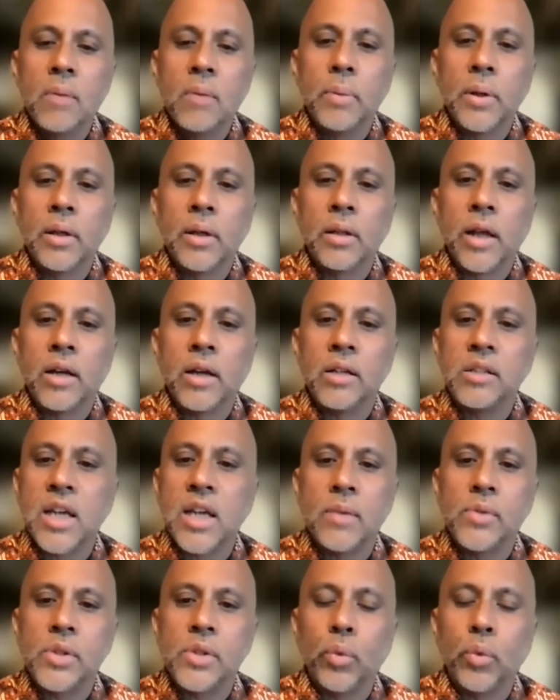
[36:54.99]
But a lot of
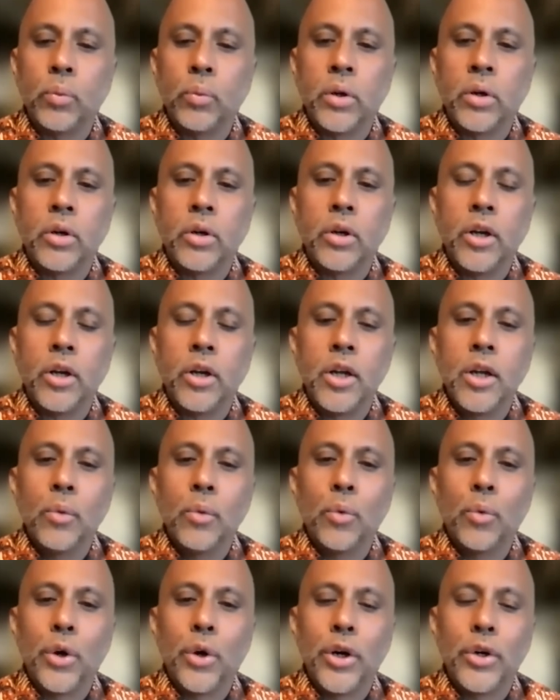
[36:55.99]
times when we're
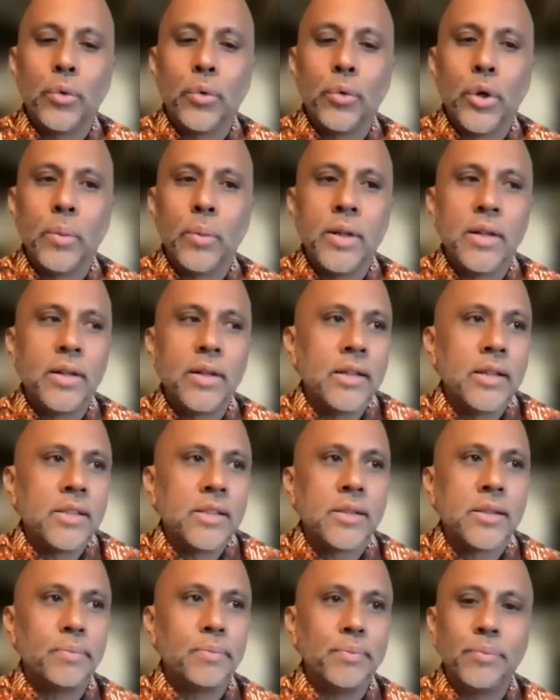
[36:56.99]
we're in a room and
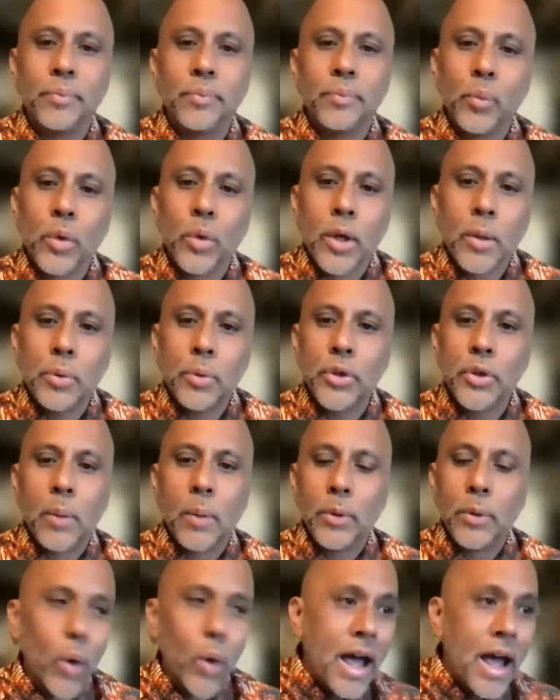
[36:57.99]
it's predominantly